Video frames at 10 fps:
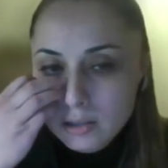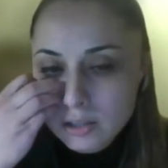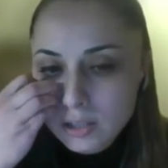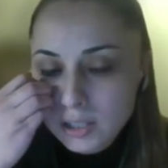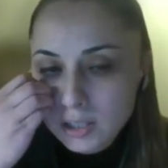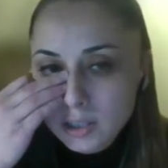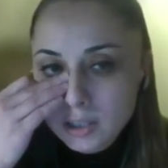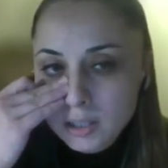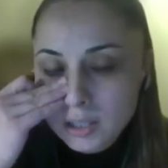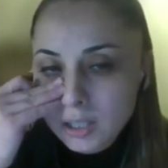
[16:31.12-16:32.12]
So,
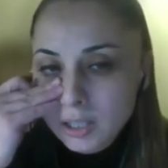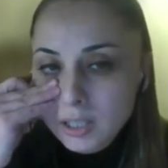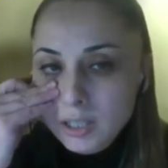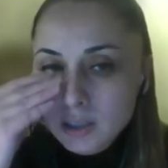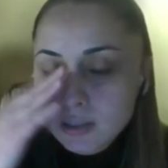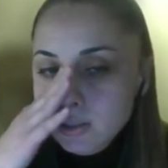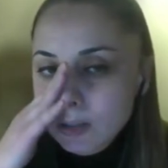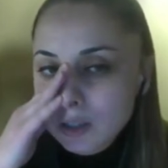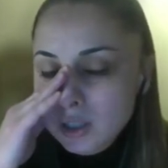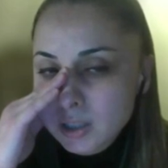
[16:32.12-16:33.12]

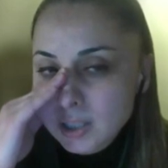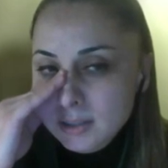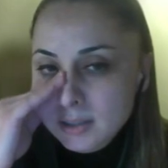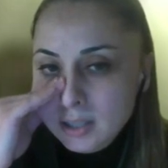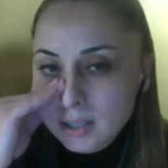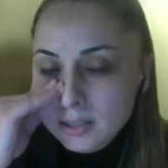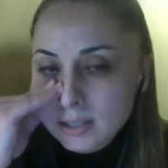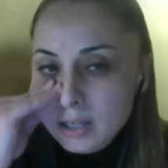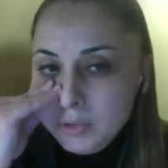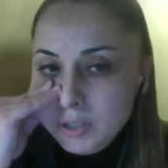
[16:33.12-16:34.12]
so let's
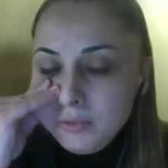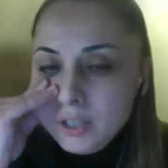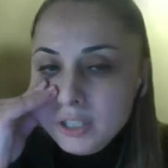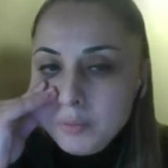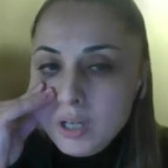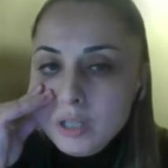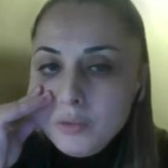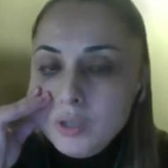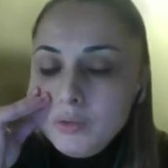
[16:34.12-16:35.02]
start with the first part,